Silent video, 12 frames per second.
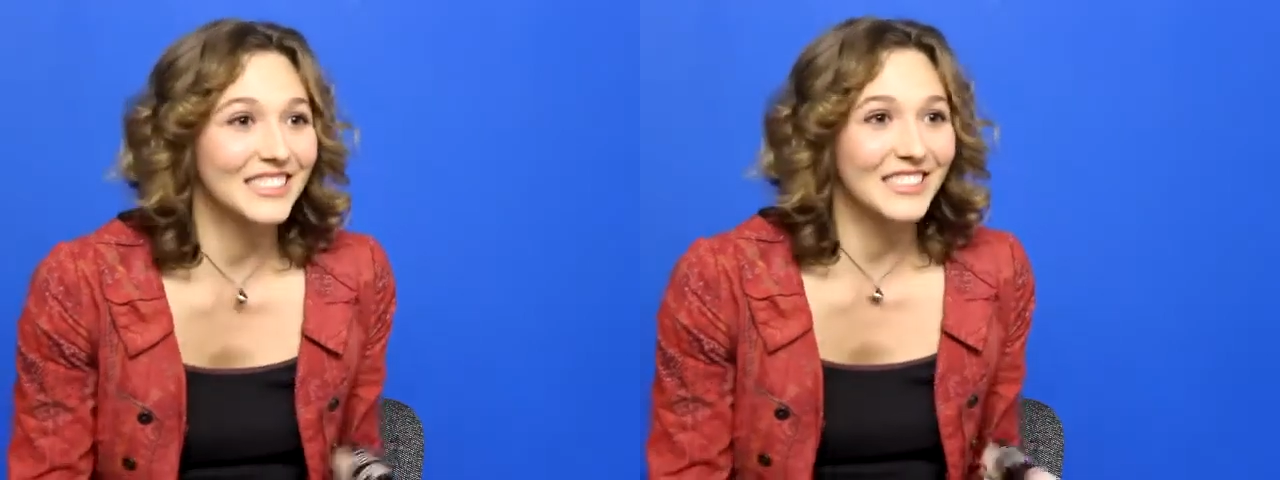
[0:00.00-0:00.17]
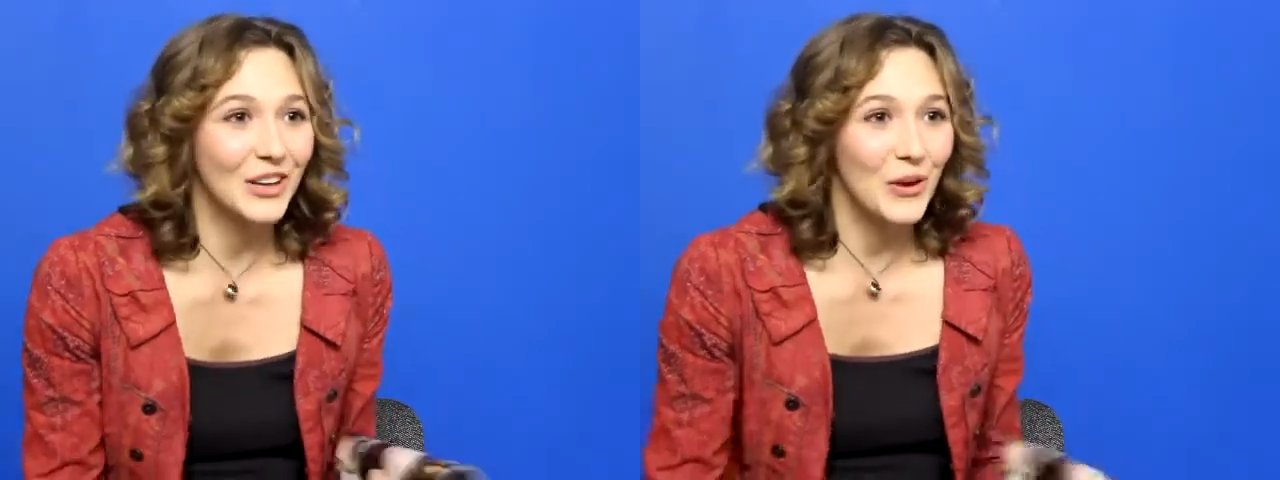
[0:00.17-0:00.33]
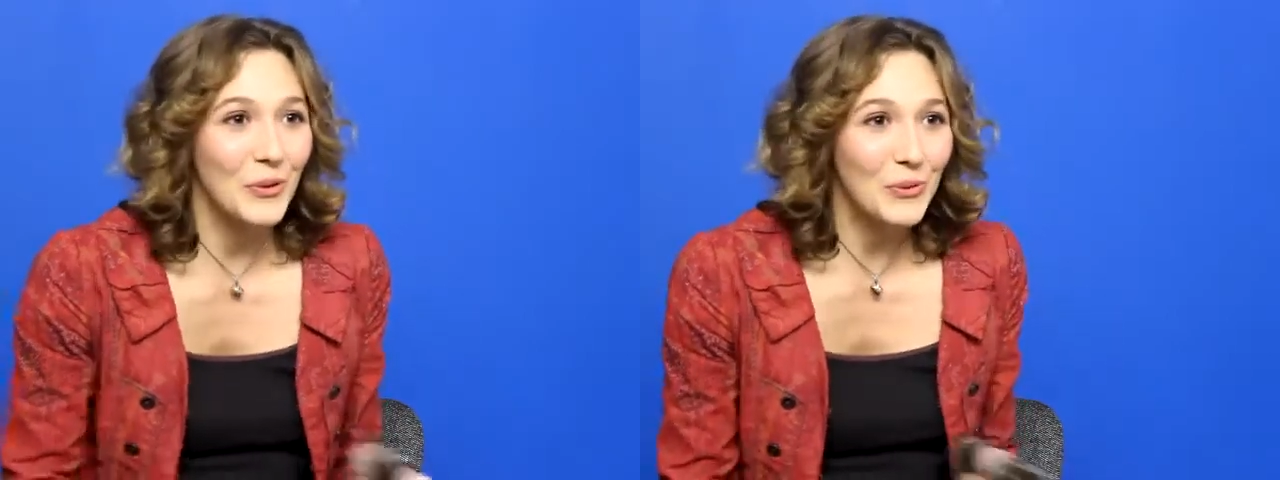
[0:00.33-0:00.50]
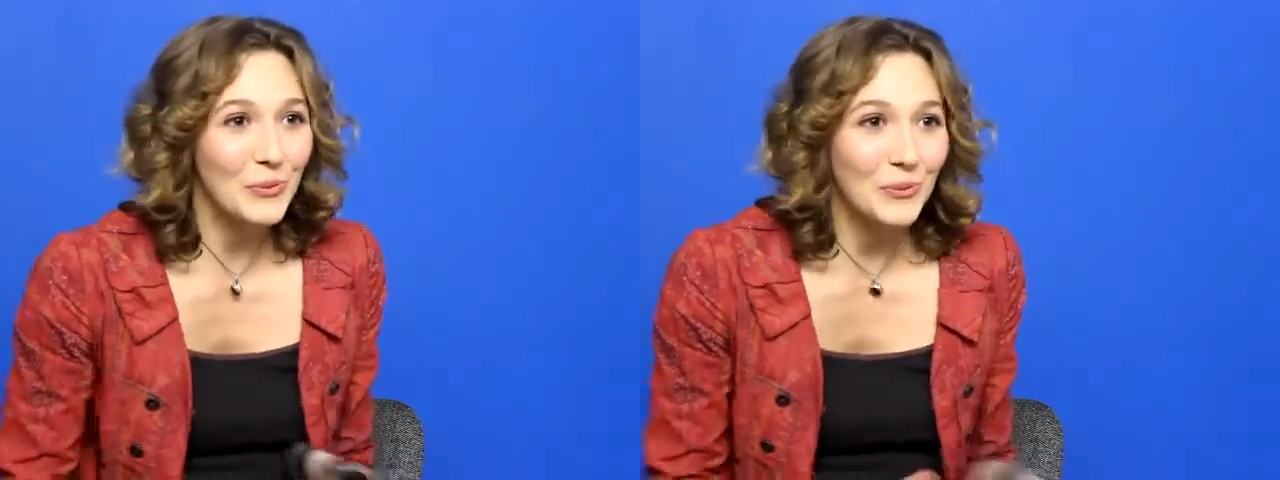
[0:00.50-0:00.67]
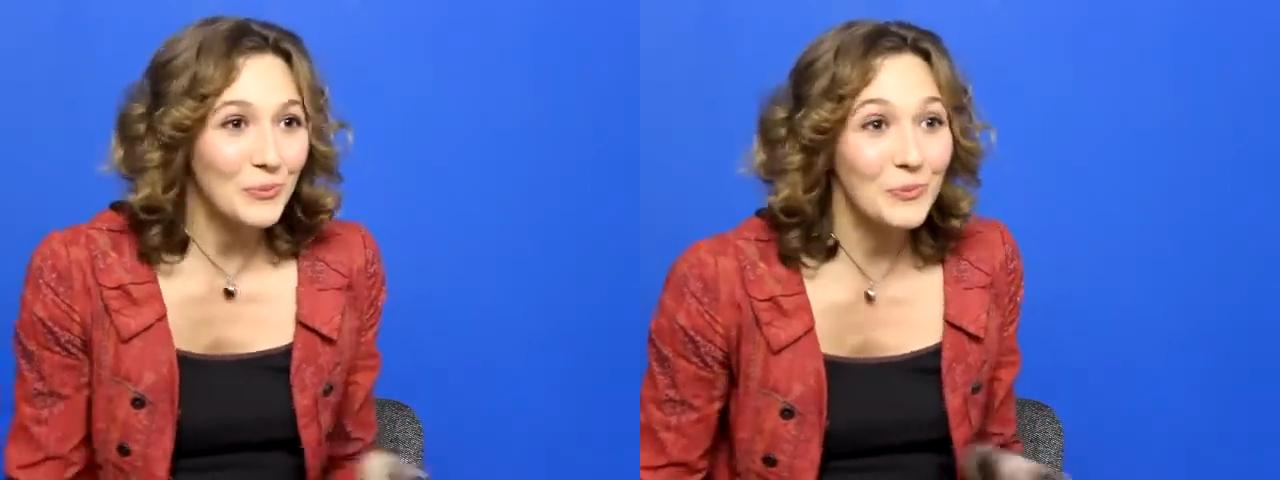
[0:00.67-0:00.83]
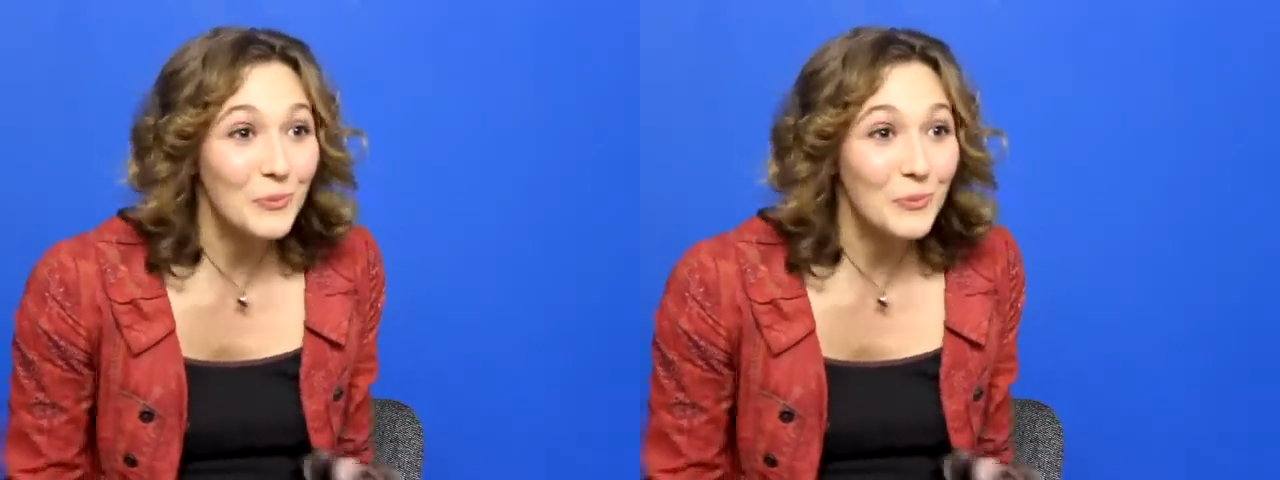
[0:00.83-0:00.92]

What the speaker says: So,